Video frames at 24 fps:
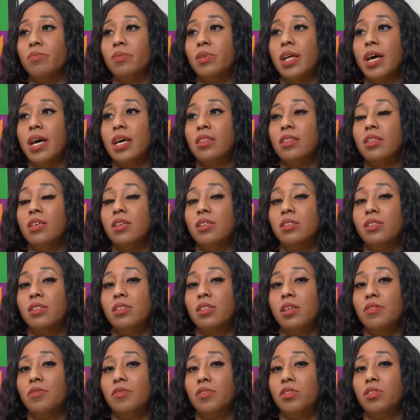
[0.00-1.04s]
Like, this is
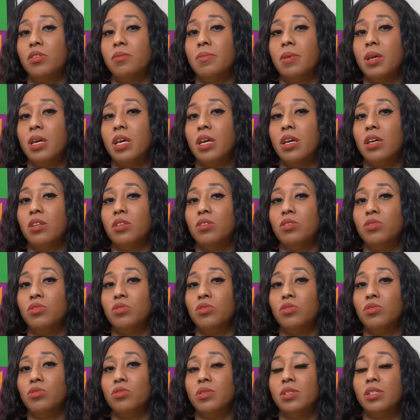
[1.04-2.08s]
a real man
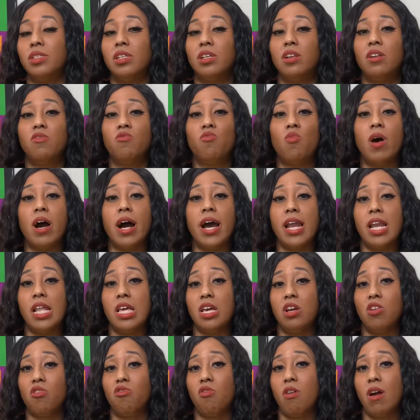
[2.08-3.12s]
who, instead of whining
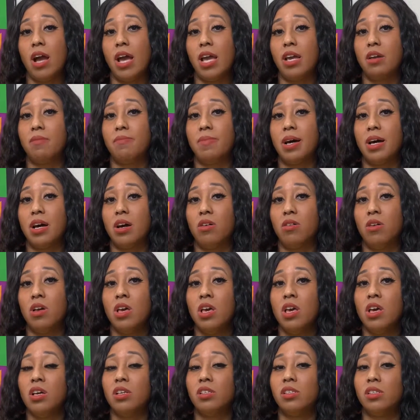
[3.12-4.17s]
and crying about
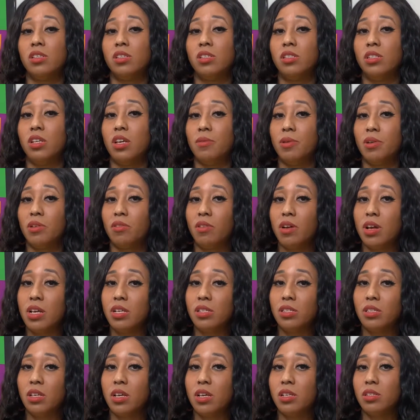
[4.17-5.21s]
systemic
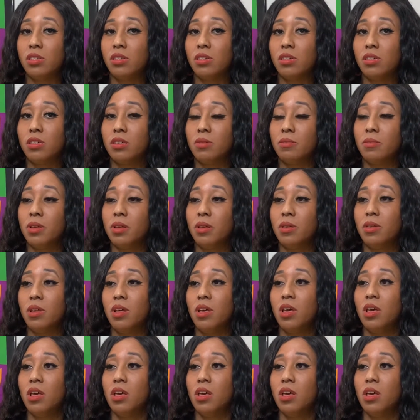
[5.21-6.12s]
racism and